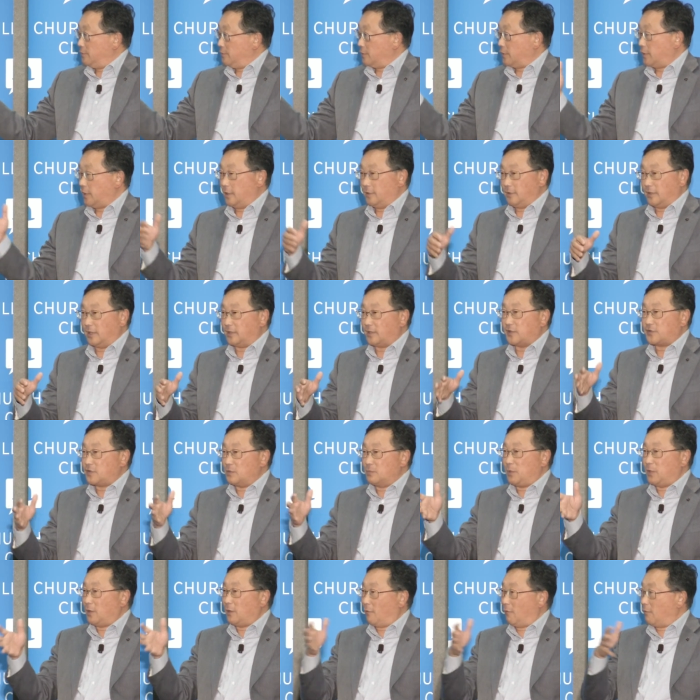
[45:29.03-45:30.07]
Okay? That doesn't
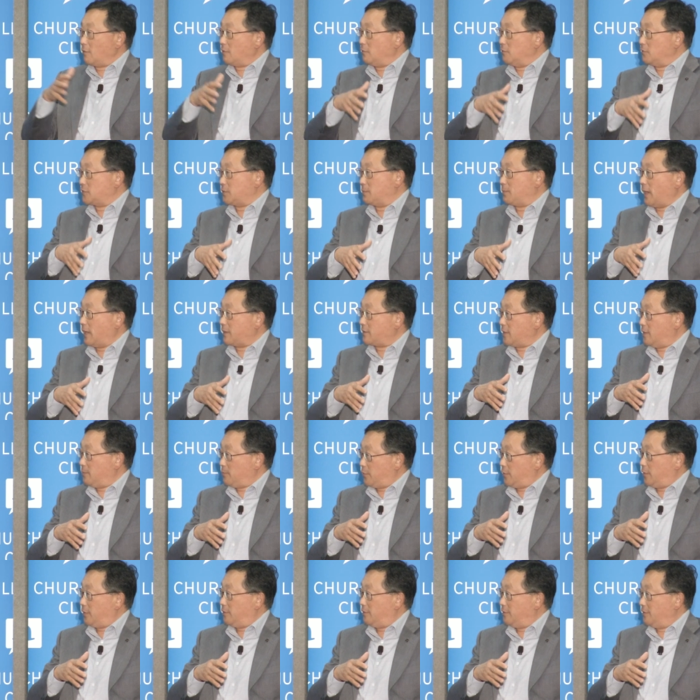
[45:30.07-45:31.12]
mean Oracle is a bad
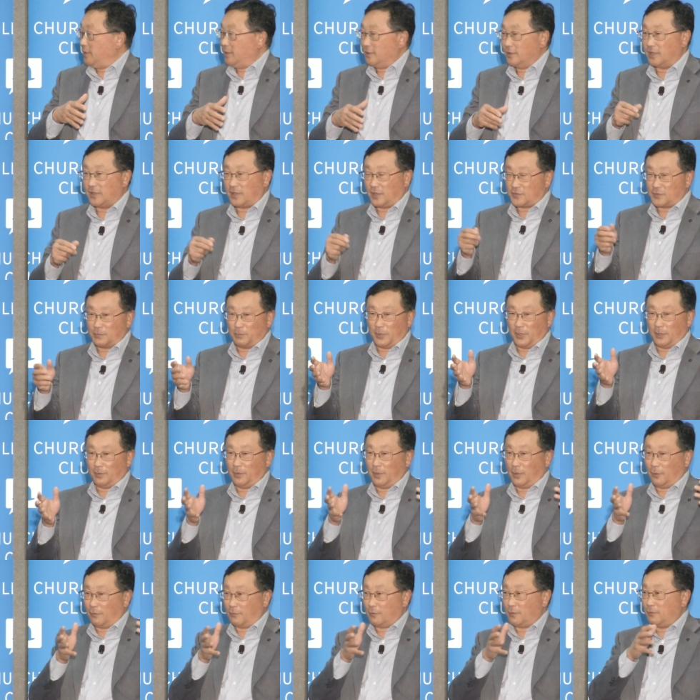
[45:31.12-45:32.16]
company. That doesn't mean, I
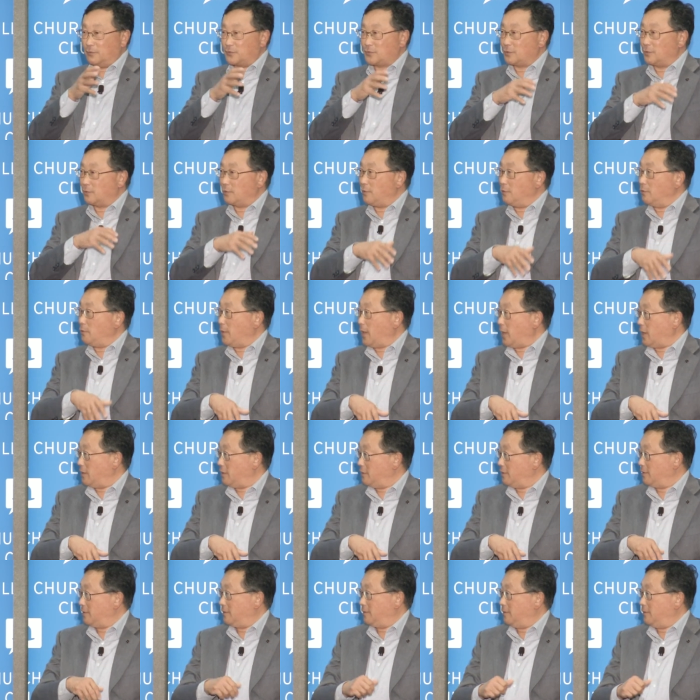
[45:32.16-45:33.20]
mean Oracle is going to go away.
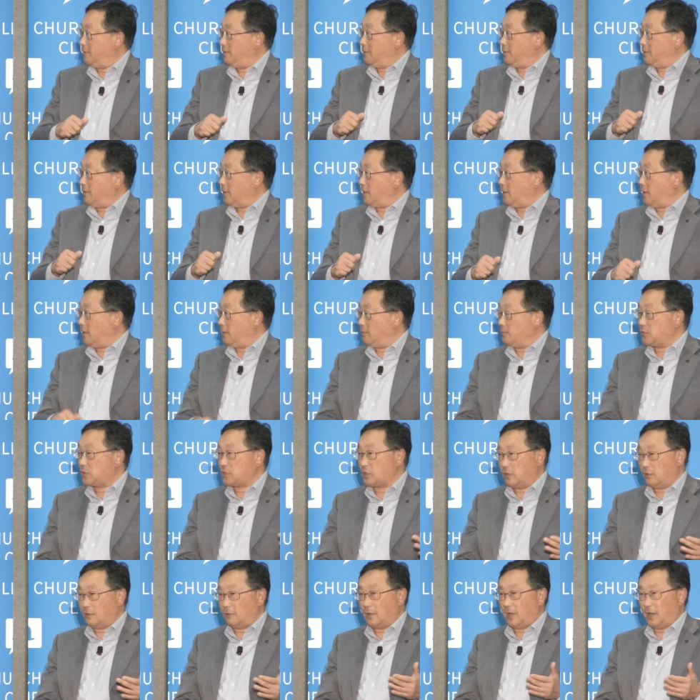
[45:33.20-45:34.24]
Um,
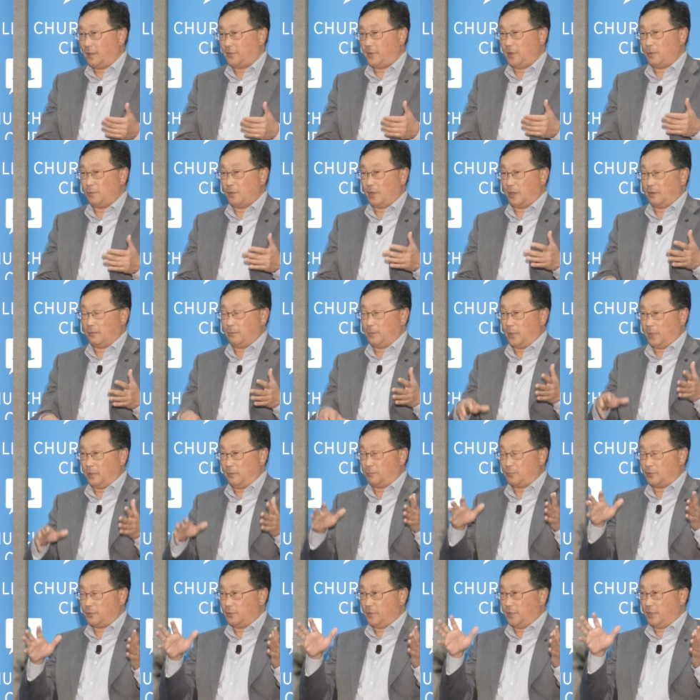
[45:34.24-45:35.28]
so I think we're going to be
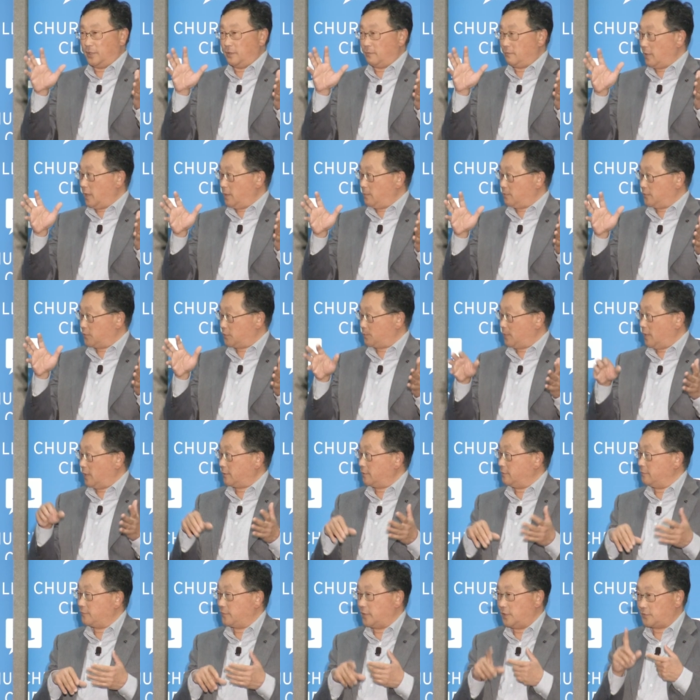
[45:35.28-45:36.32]
put in the right
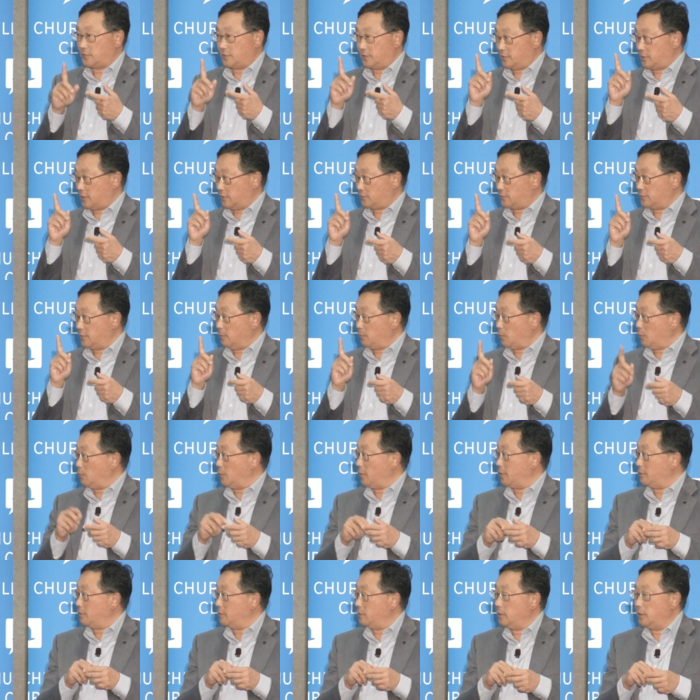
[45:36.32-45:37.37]
perspective. That's, that's number one.